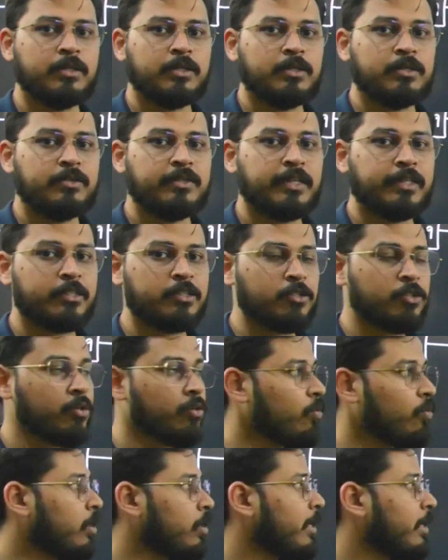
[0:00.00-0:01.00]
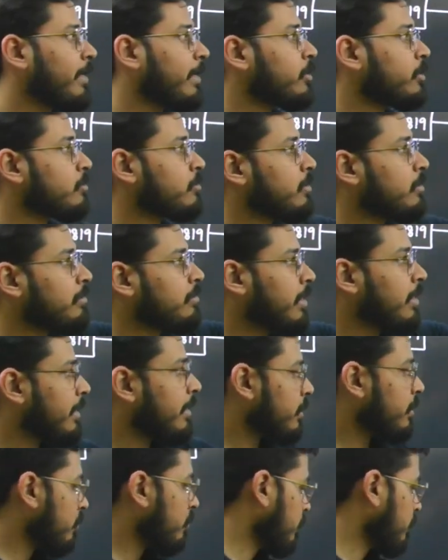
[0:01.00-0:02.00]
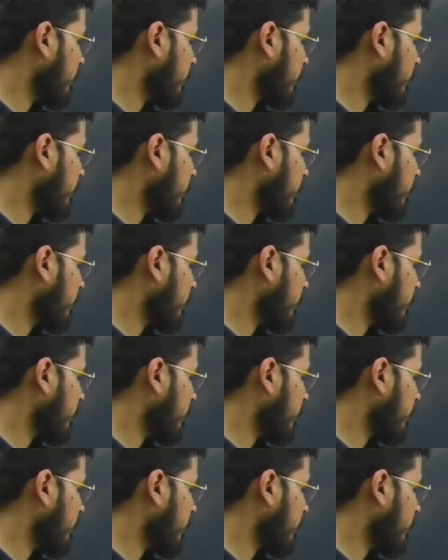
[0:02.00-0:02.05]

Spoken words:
there is no connection there in